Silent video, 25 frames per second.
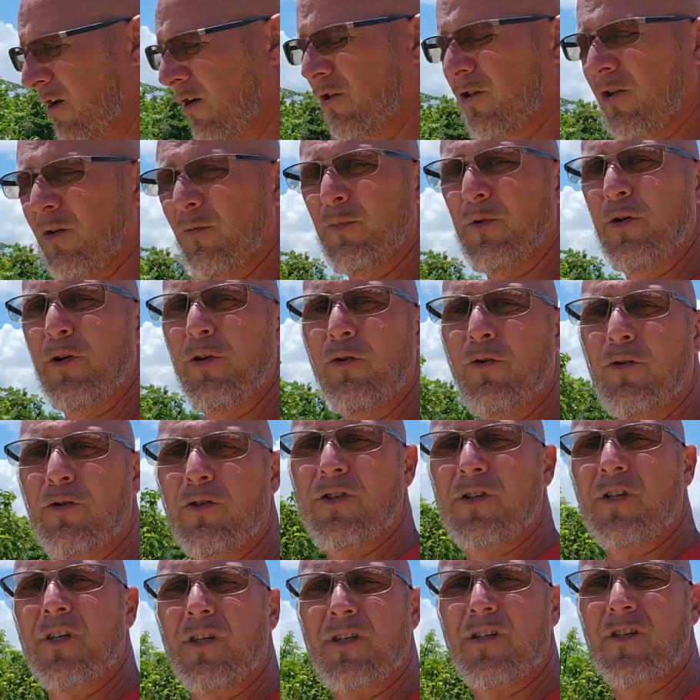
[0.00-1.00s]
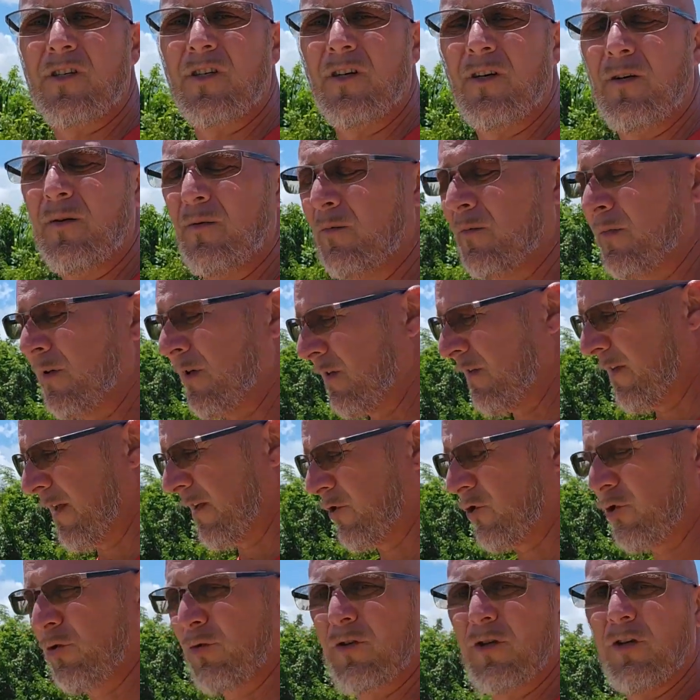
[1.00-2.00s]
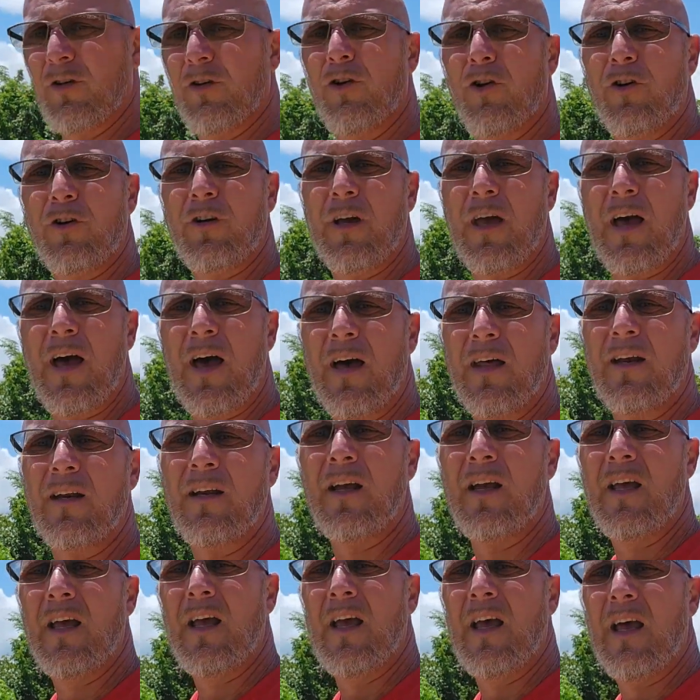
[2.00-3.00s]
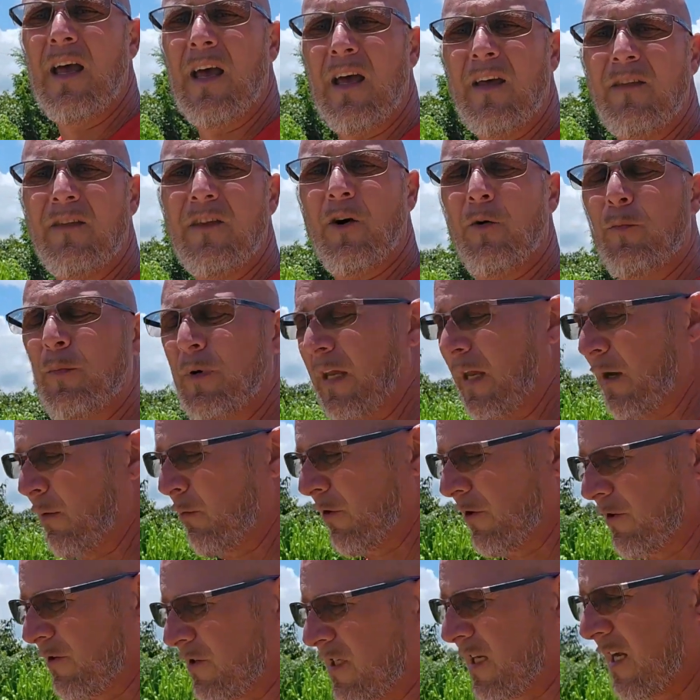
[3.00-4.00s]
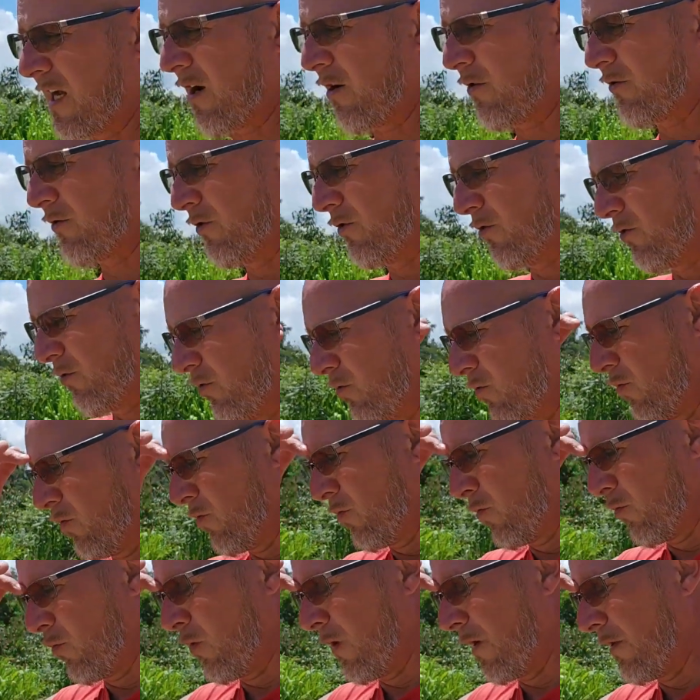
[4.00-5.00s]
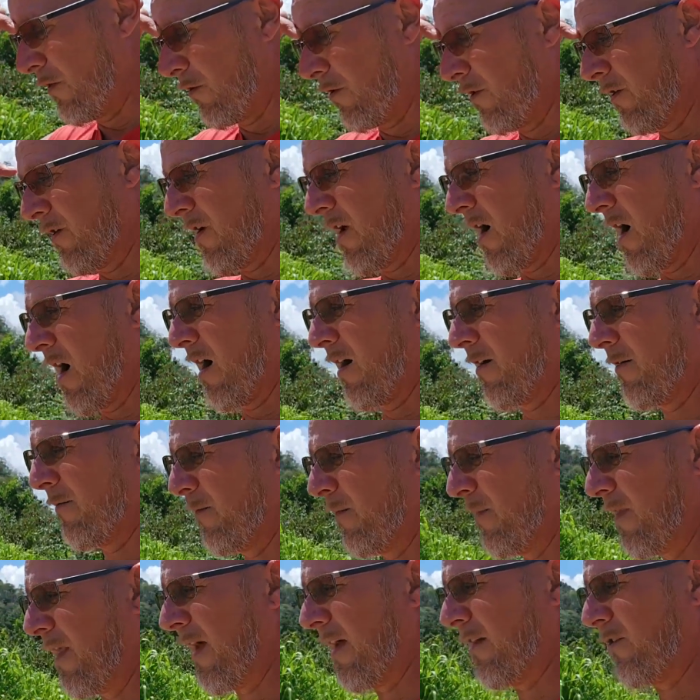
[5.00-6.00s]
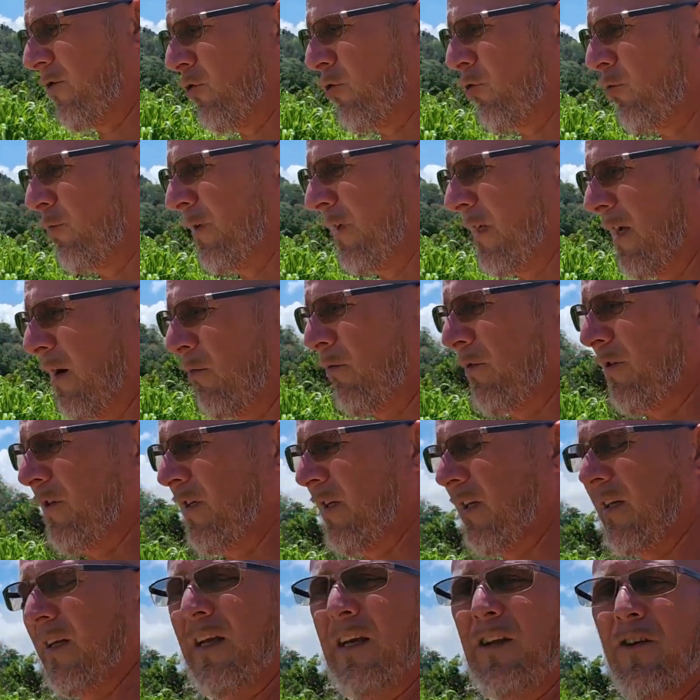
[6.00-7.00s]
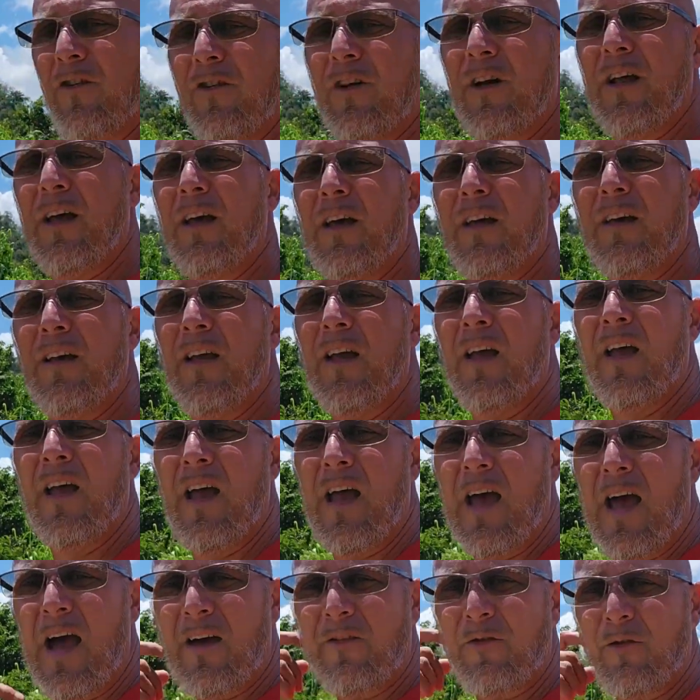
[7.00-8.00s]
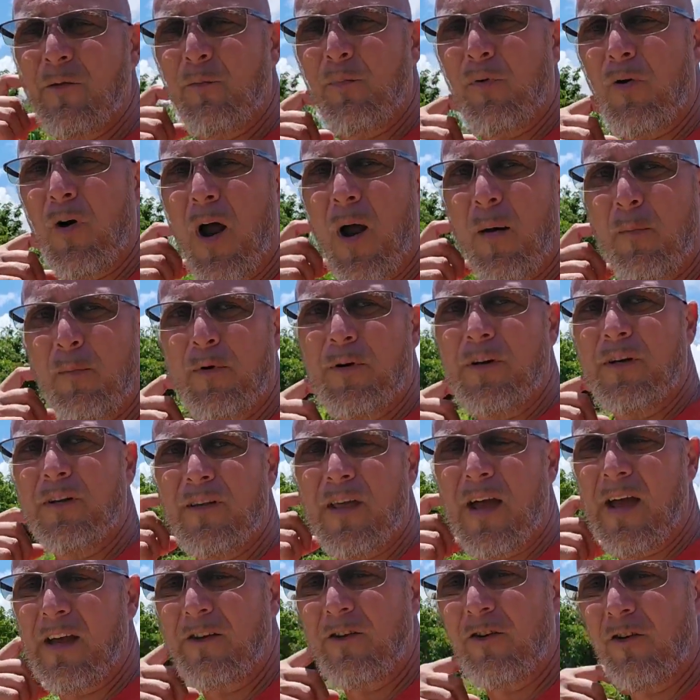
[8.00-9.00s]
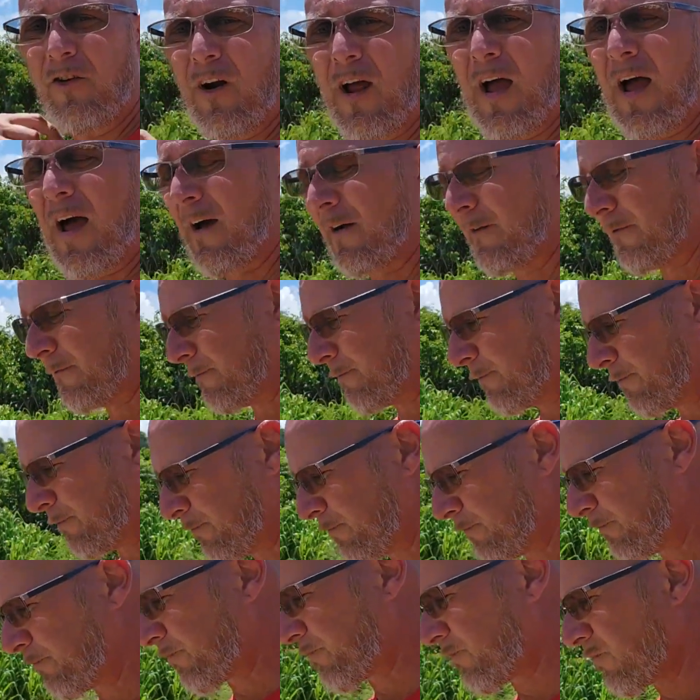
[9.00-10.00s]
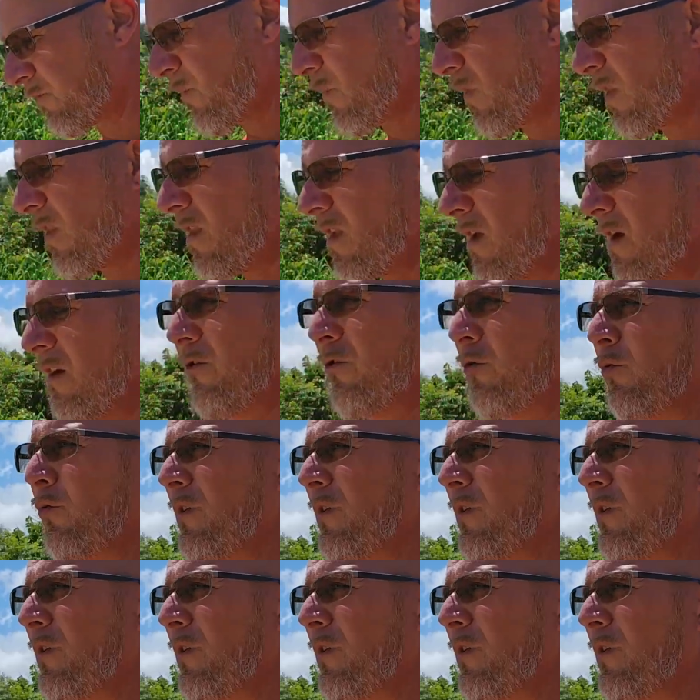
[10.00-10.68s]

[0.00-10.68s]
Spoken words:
computer system that you can look at, and they'll be able to tell you whether or not that you'll be able to get internet at the property that you're at. And the